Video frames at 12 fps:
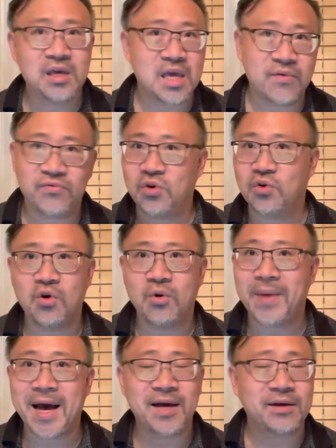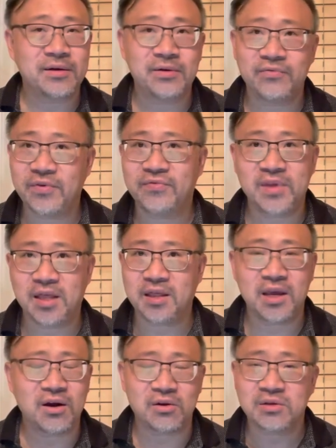If you go back 15
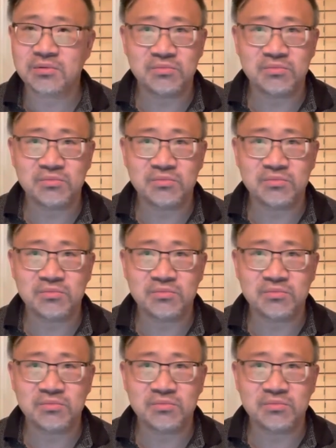years.